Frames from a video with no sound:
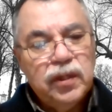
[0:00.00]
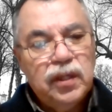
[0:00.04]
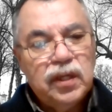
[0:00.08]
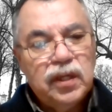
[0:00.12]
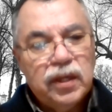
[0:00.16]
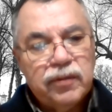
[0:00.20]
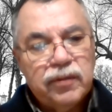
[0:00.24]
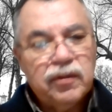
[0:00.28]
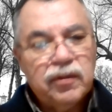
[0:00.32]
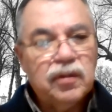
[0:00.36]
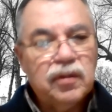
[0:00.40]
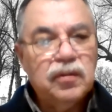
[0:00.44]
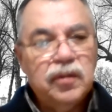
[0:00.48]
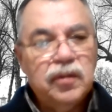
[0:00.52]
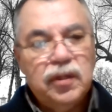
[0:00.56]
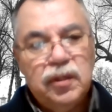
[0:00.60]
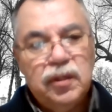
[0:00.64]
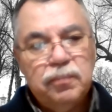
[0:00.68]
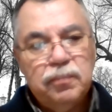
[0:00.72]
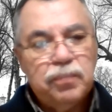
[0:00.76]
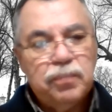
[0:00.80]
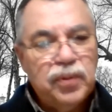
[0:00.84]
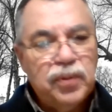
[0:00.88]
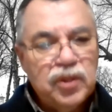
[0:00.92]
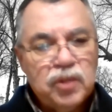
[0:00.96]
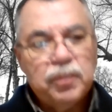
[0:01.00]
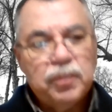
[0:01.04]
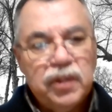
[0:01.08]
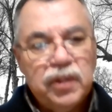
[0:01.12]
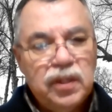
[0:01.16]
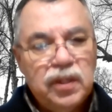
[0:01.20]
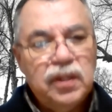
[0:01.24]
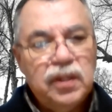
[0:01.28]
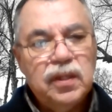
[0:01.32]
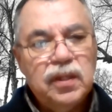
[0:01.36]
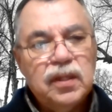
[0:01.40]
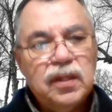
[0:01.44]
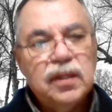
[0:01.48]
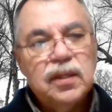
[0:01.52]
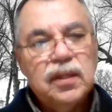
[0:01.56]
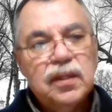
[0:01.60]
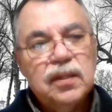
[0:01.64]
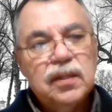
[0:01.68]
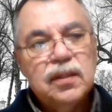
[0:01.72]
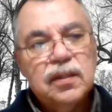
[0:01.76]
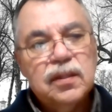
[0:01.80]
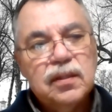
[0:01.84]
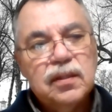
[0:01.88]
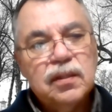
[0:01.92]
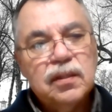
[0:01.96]
ethically, principally,
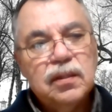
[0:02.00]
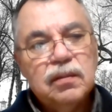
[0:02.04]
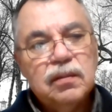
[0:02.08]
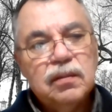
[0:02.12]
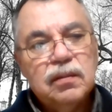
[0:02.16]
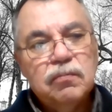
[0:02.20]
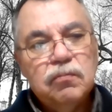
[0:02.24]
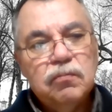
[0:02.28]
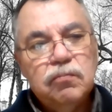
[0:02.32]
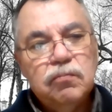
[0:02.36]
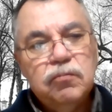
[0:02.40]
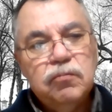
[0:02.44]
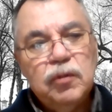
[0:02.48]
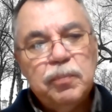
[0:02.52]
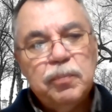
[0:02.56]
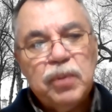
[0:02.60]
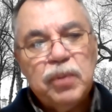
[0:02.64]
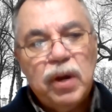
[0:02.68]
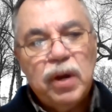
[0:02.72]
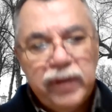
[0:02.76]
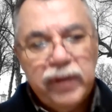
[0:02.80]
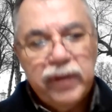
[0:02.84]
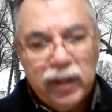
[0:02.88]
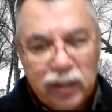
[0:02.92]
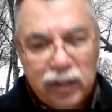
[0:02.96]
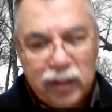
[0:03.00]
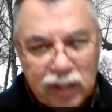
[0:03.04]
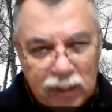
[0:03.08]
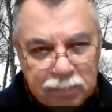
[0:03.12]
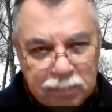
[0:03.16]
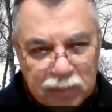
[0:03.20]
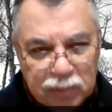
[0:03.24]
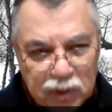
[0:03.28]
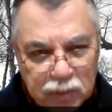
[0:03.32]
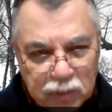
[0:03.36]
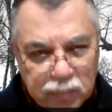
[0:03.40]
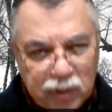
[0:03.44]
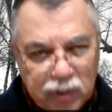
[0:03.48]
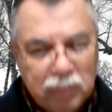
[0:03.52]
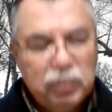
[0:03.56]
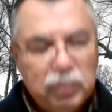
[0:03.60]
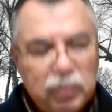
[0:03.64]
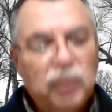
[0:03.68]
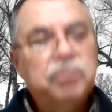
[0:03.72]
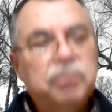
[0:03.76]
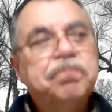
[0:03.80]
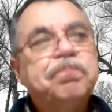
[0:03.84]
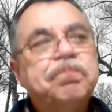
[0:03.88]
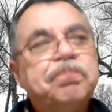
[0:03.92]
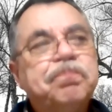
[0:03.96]
we probably ought to keep these people.